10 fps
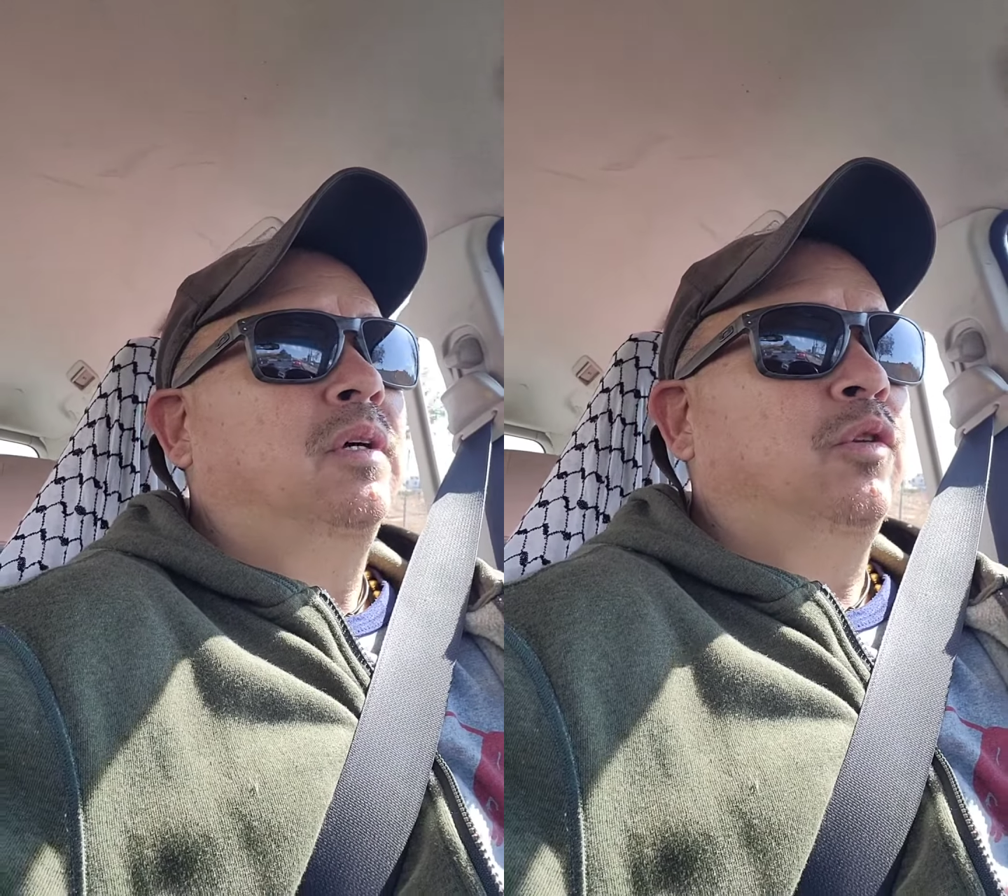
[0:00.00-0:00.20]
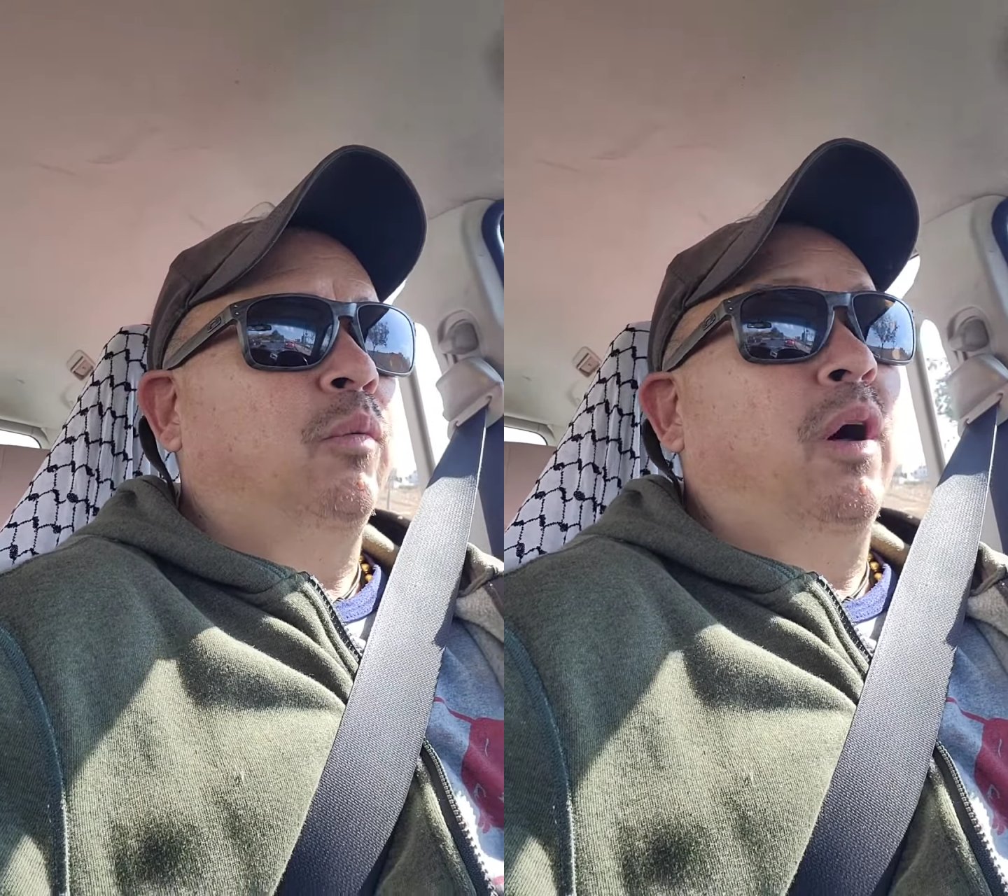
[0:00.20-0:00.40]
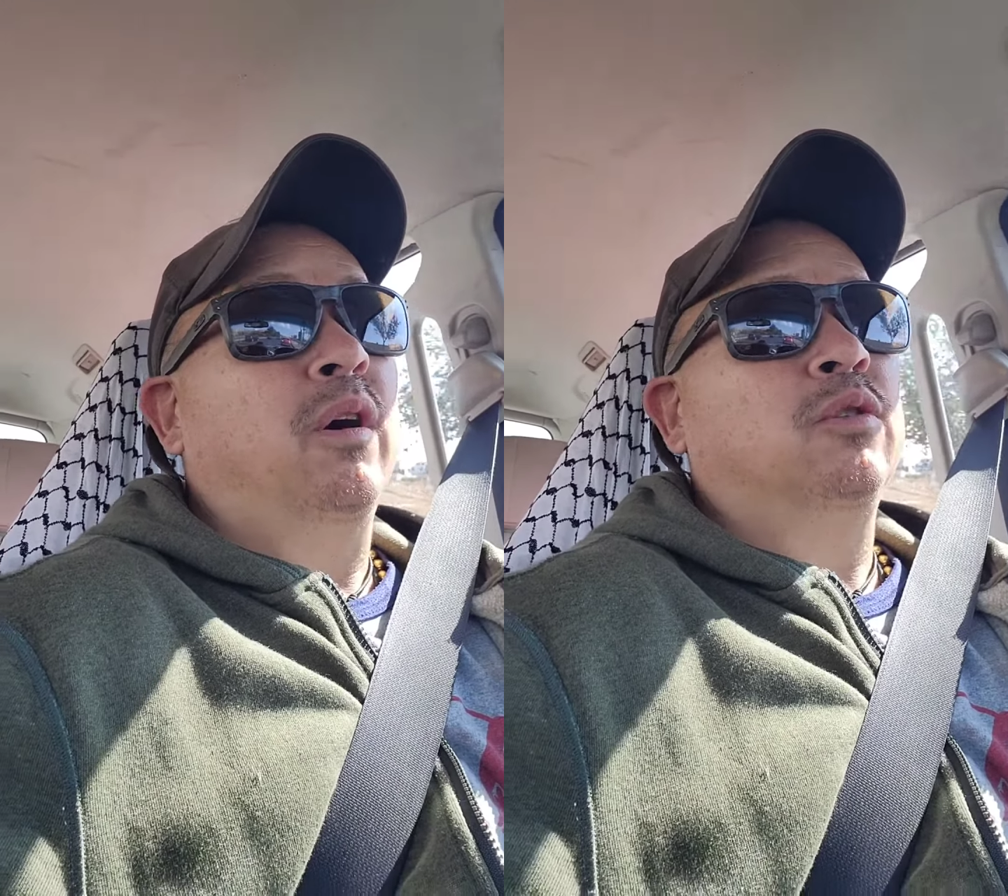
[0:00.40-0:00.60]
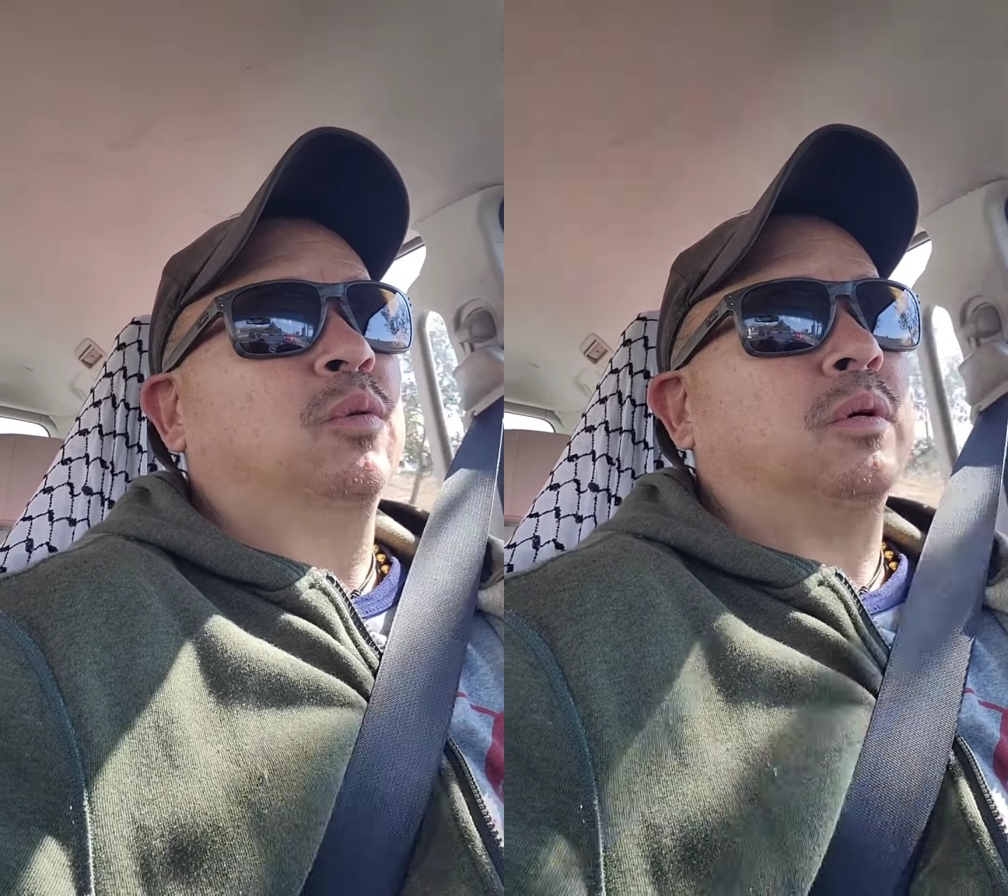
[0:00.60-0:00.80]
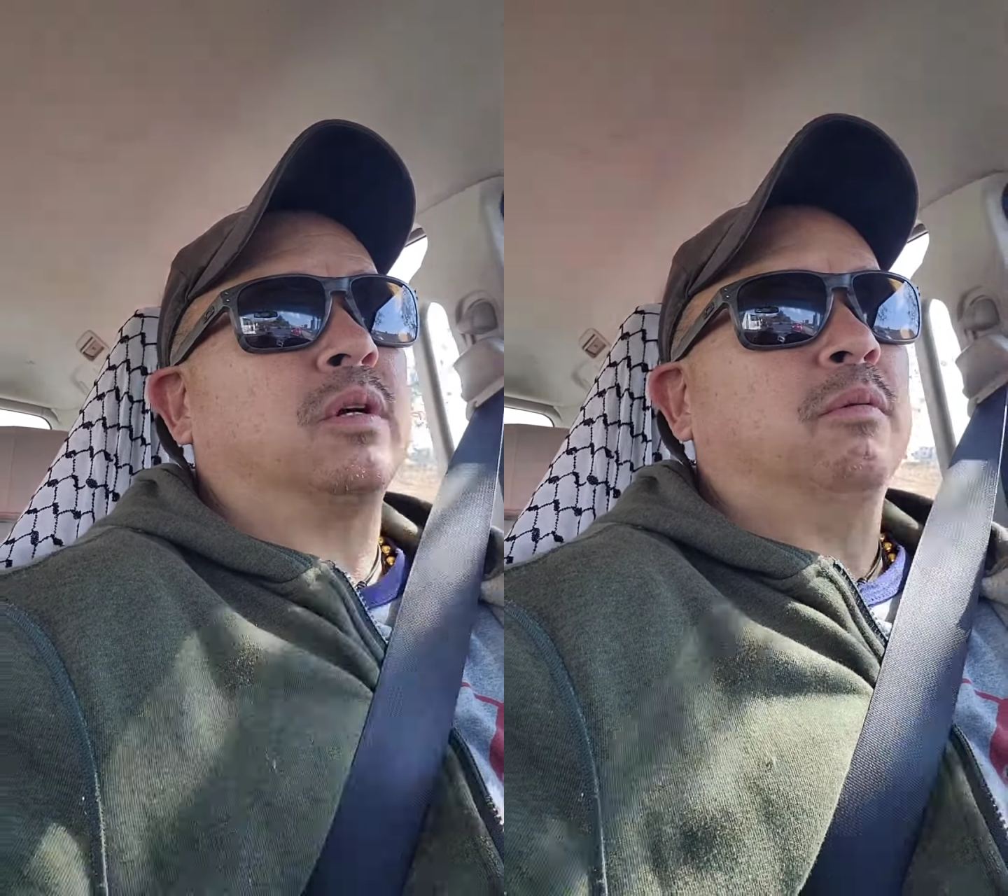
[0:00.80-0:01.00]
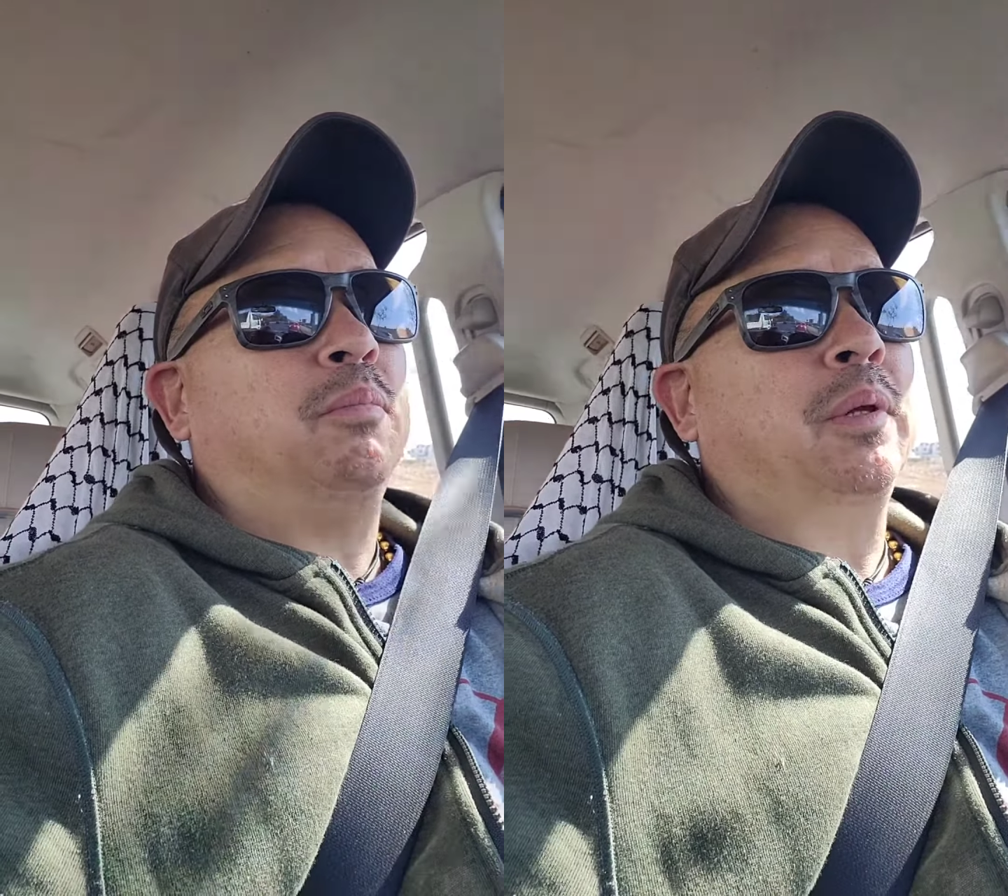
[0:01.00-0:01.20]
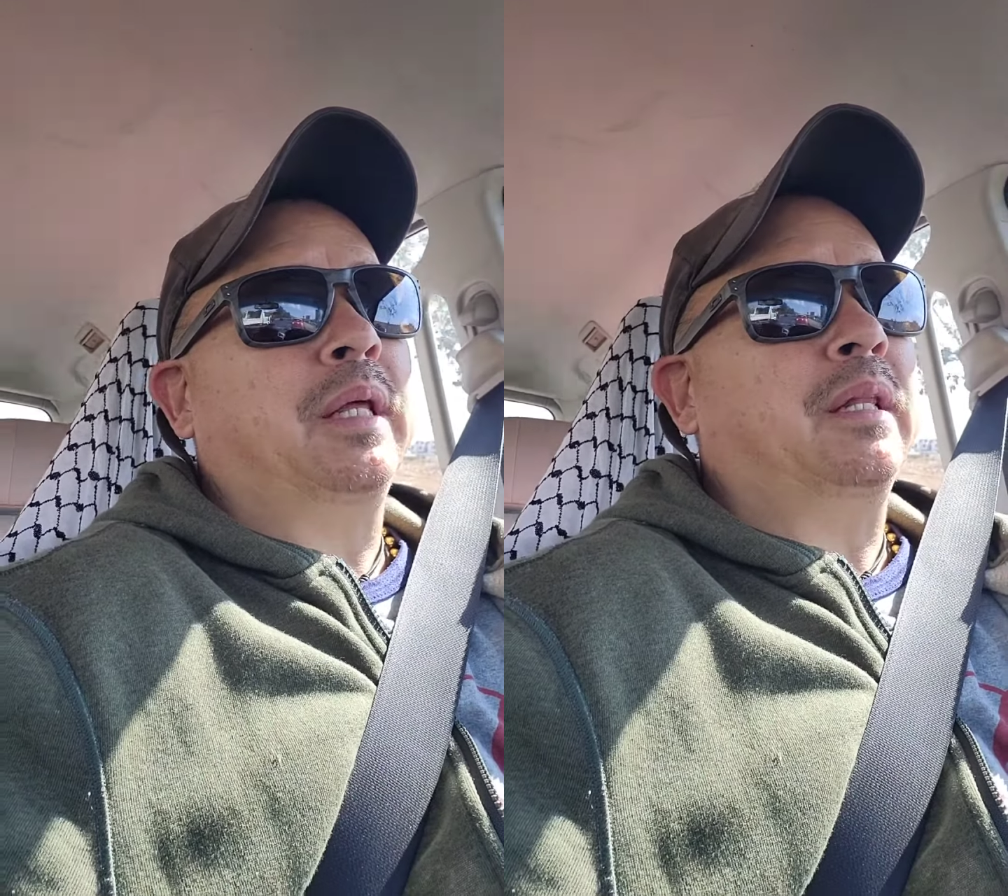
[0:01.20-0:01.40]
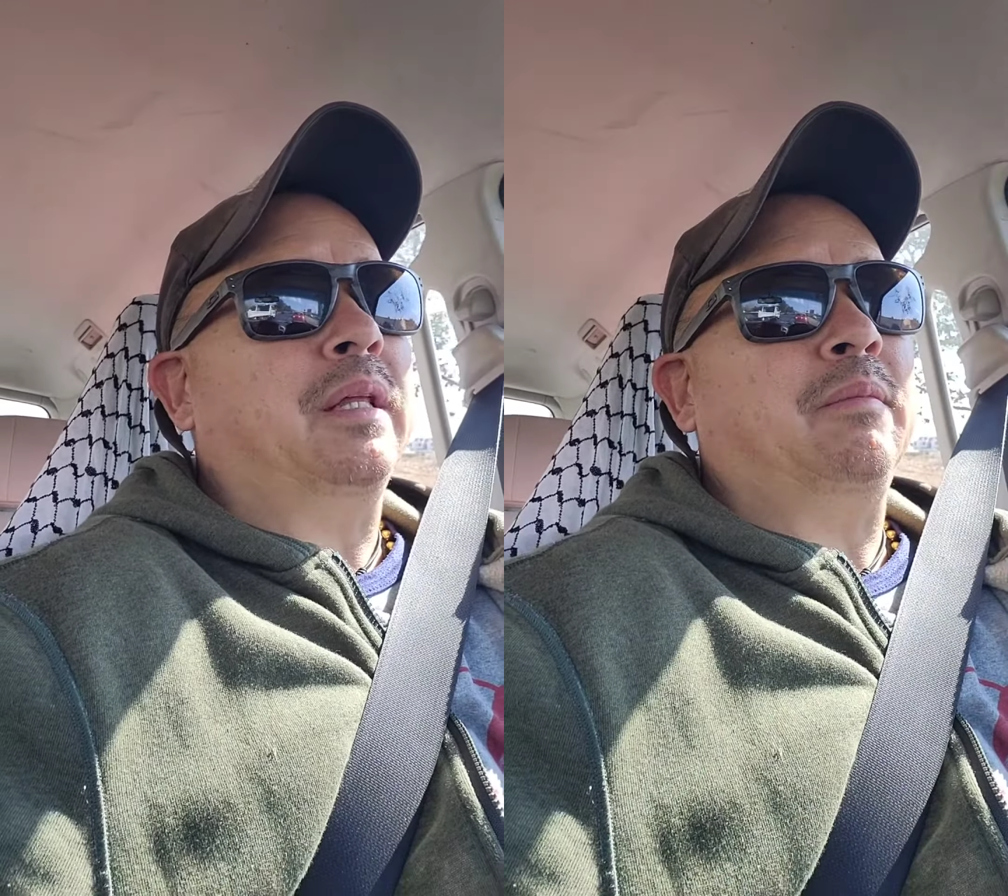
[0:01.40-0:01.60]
The roads were completely